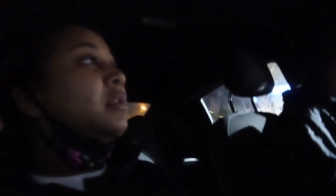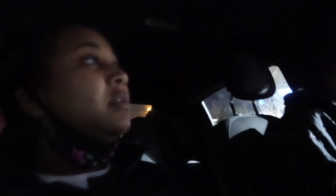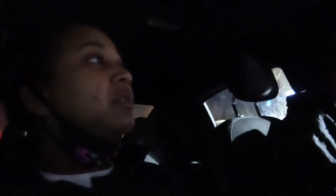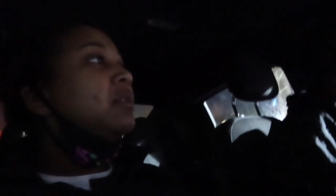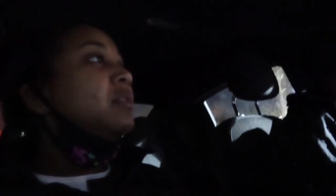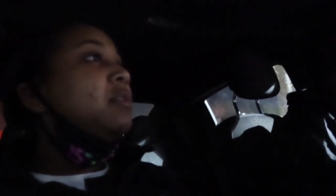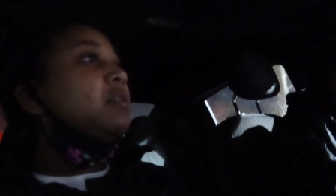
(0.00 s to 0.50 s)

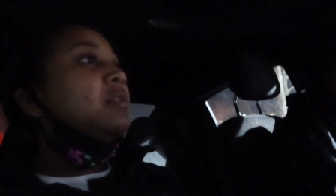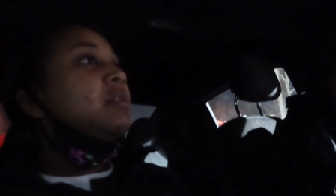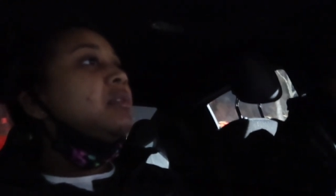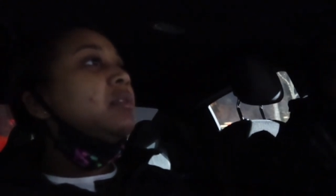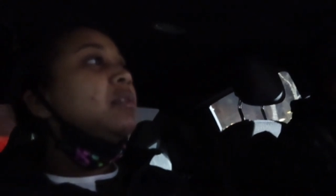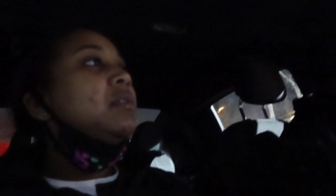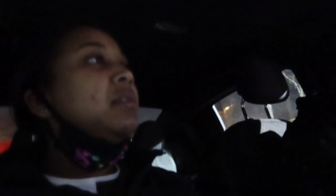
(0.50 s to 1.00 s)
Steak and
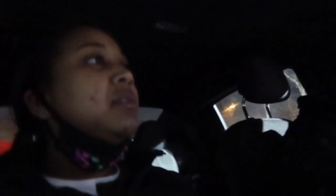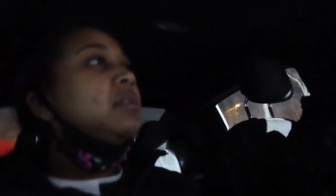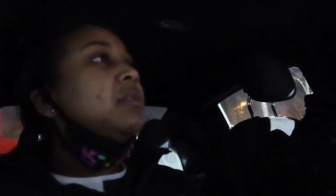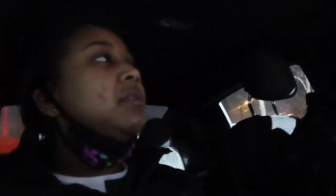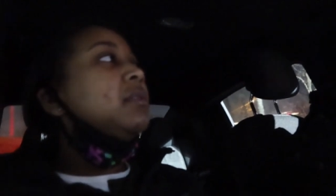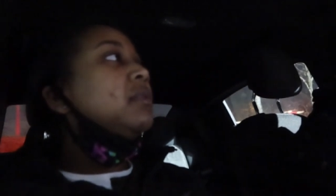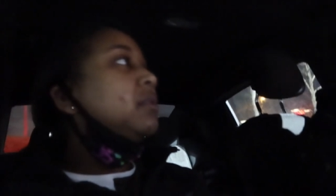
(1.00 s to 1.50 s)

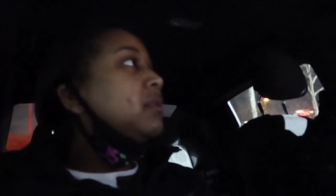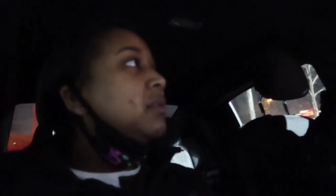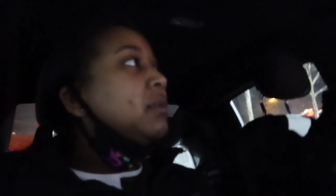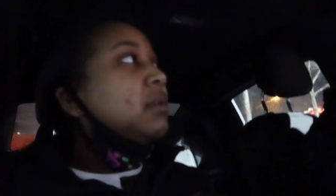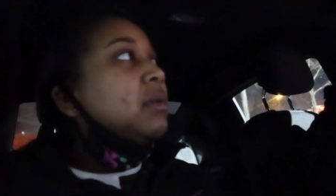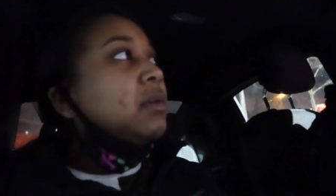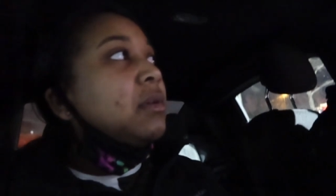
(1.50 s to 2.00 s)
seafood.
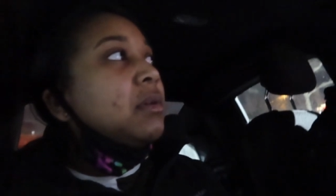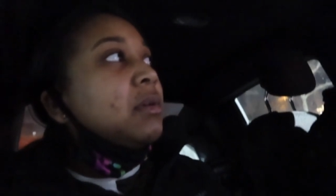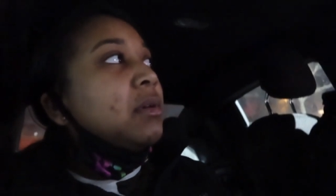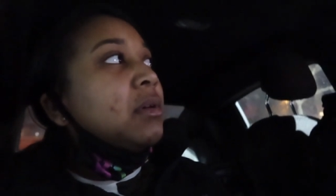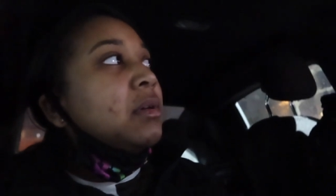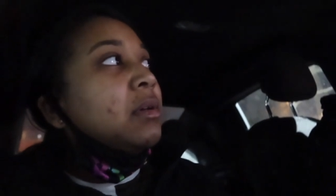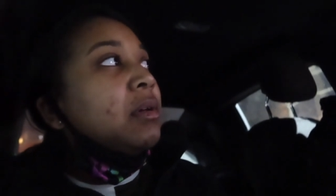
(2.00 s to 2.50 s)

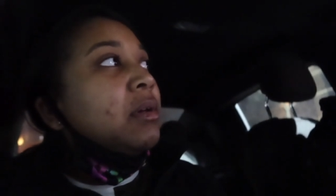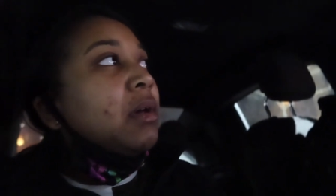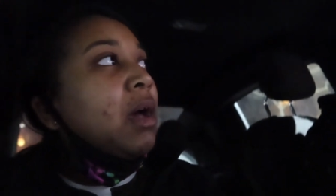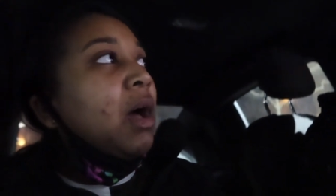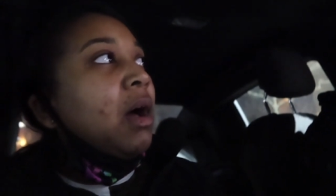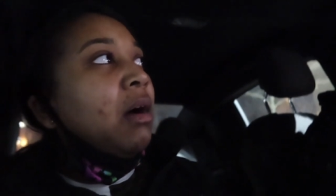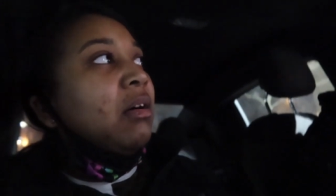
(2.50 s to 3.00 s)

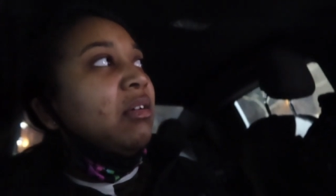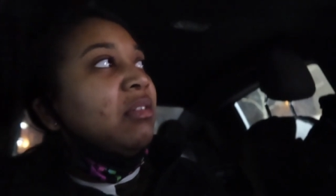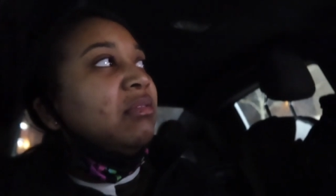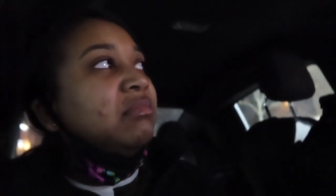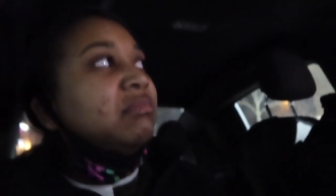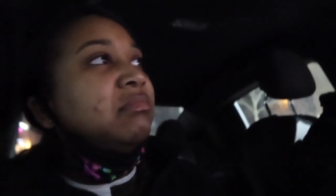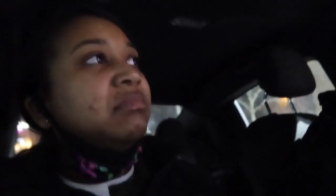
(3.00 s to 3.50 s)
Ugh. Oh.
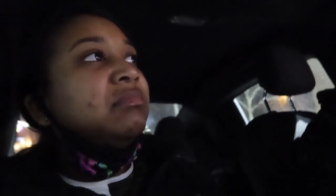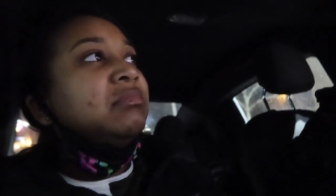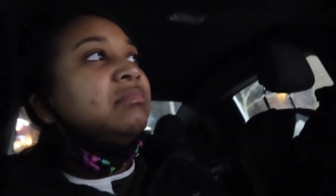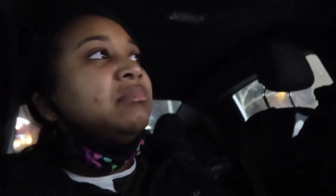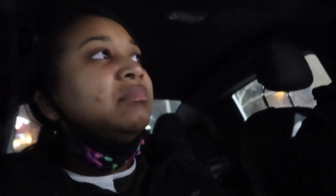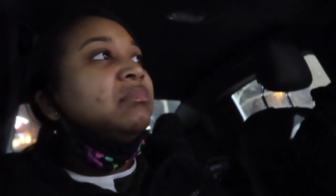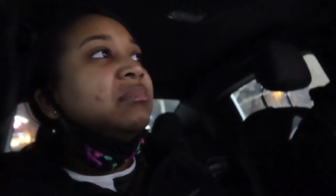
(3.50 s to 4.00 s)

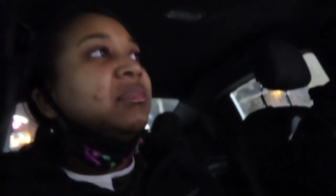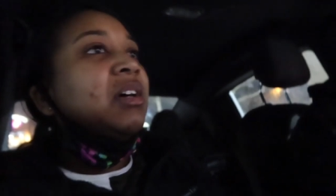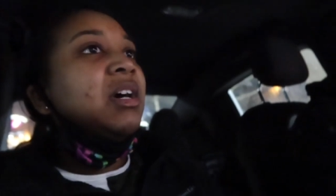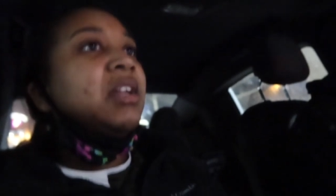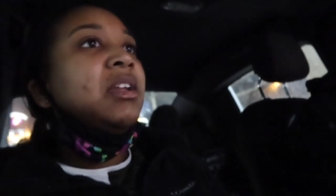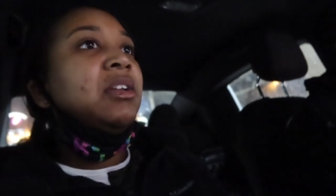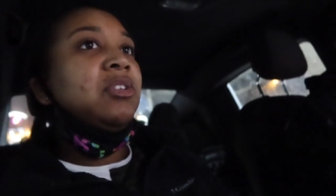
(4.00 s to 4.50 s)

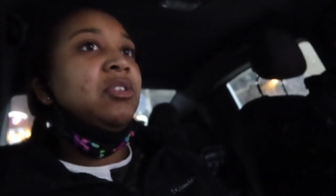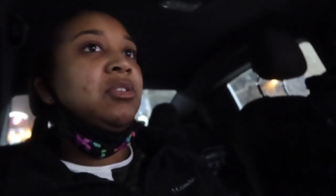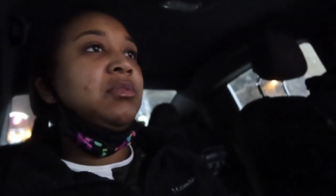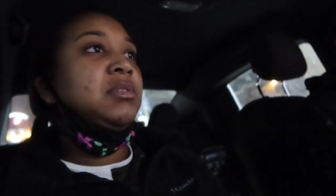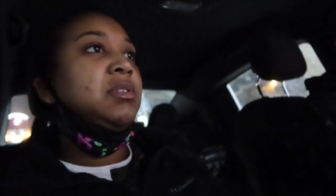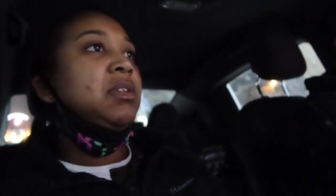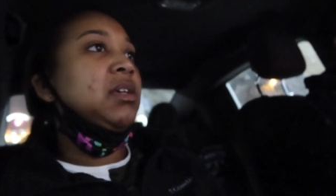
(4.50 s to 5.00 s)
I didn't
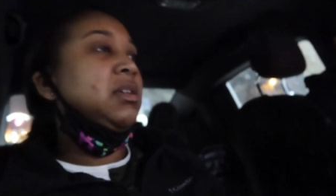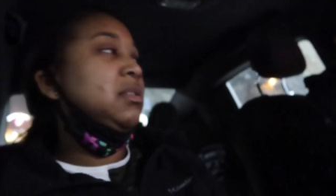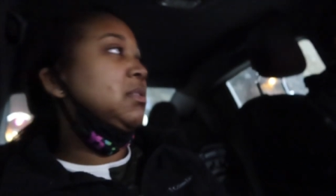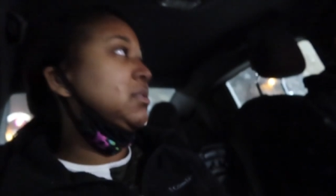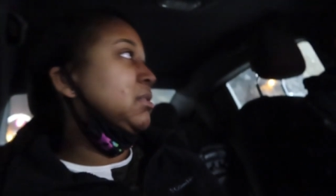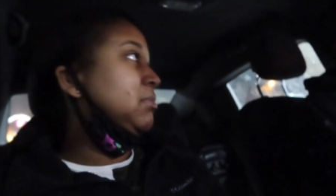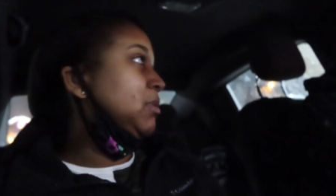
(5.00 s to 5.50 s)
know it was that
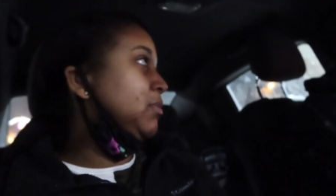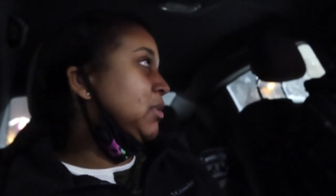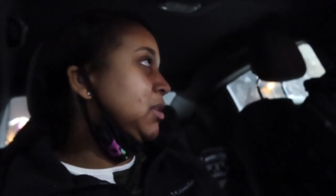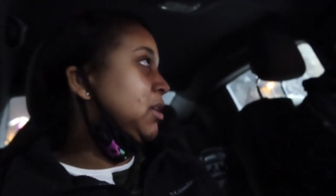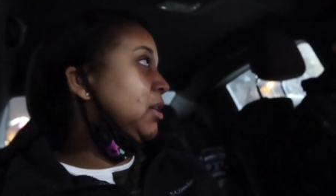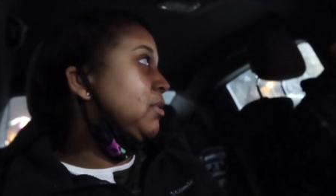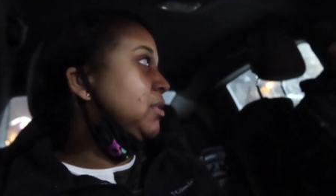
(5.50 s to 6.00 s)
something I mean,
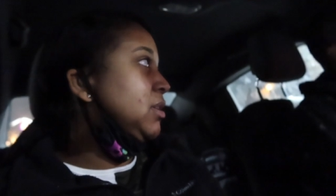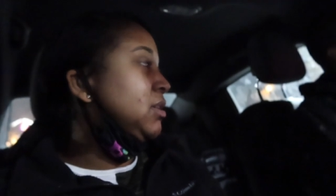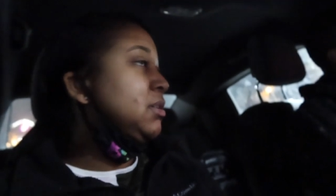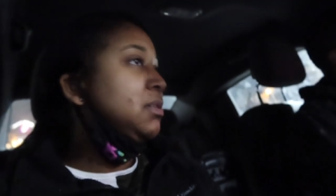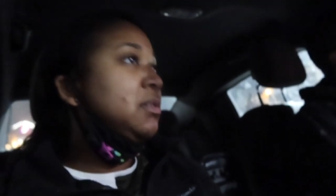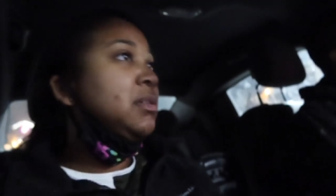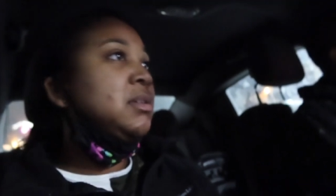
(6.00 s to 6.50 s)
we I'll look eat. at
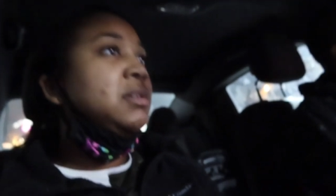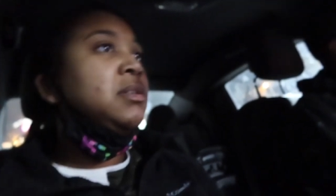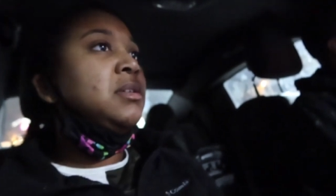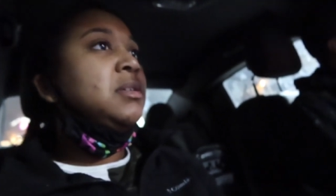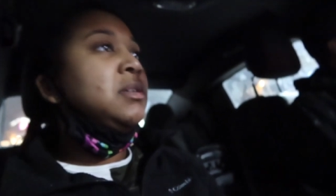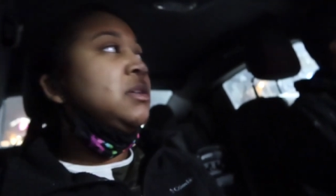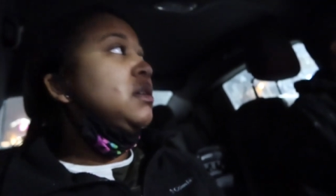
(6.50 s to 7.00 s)
that menu
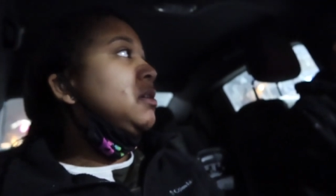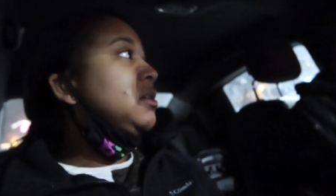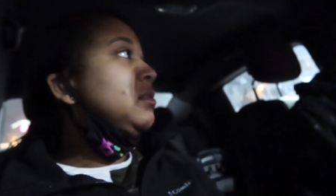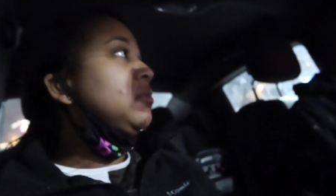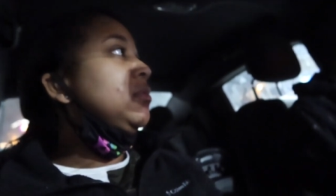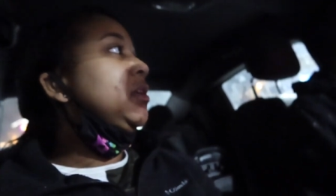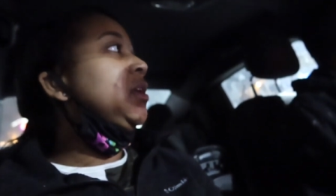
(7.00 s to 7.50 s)
real quick.
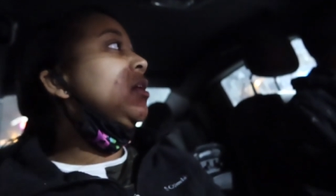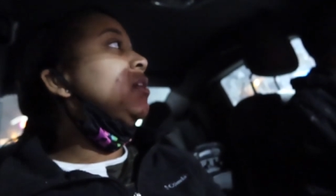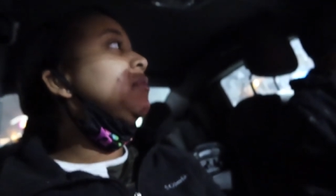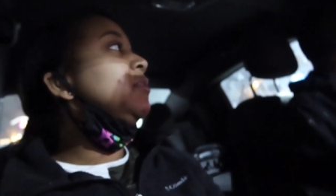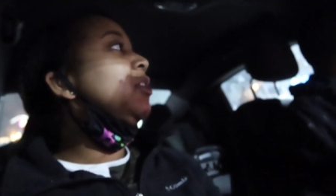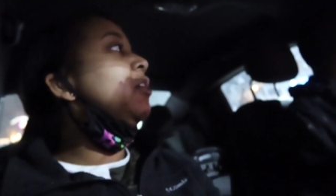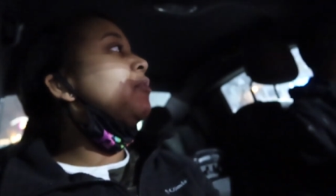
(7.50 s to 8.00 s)
We don't
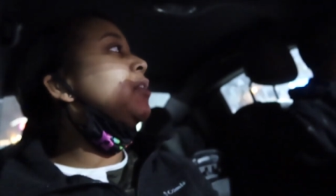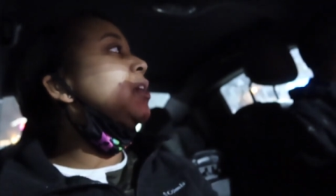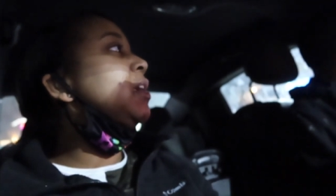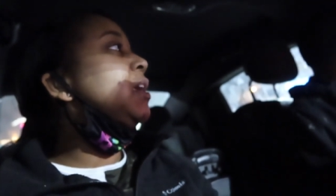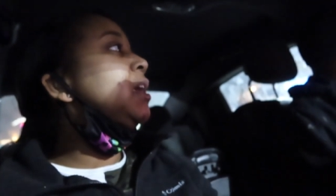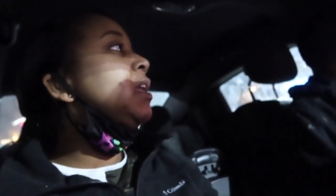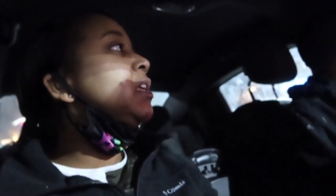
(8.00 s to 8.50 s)
even know we
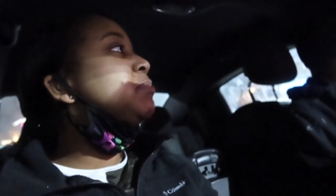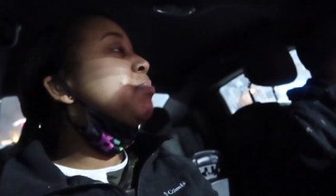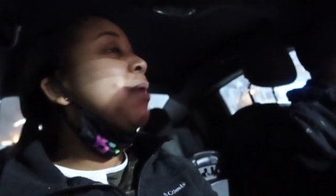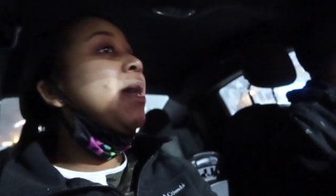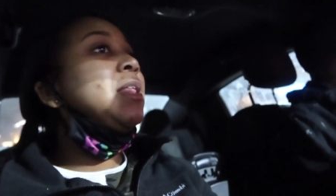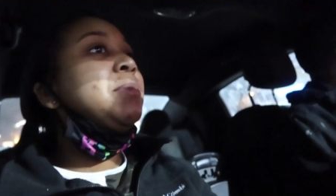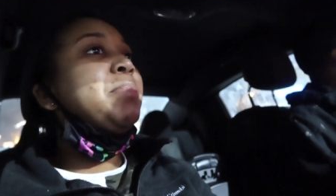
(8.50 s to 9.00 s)
can eat. It's
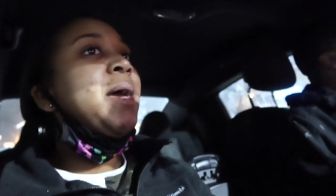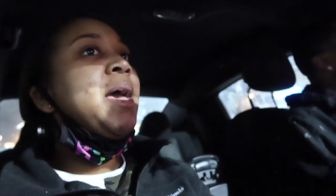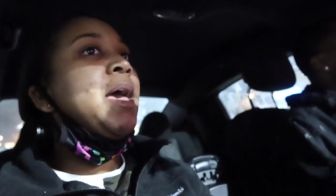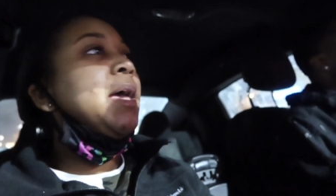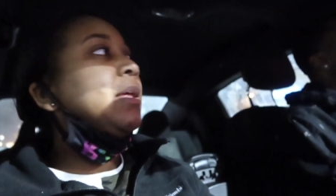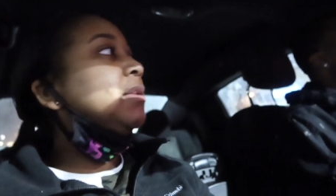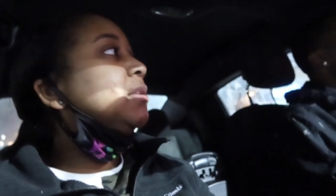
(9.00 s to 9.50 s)
probably
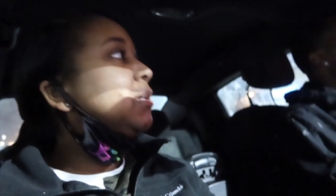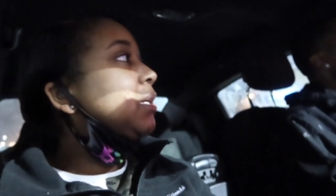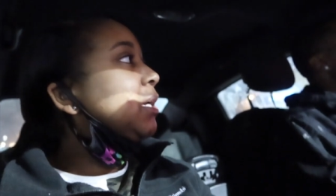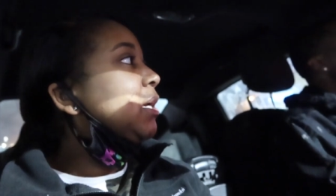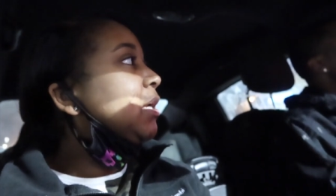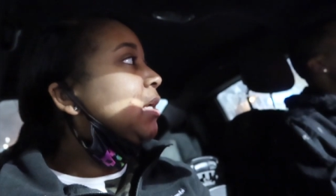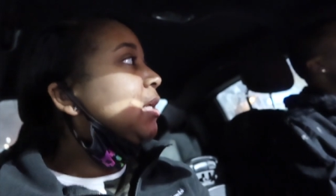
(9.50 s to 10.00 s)
packed. Look I'm at it.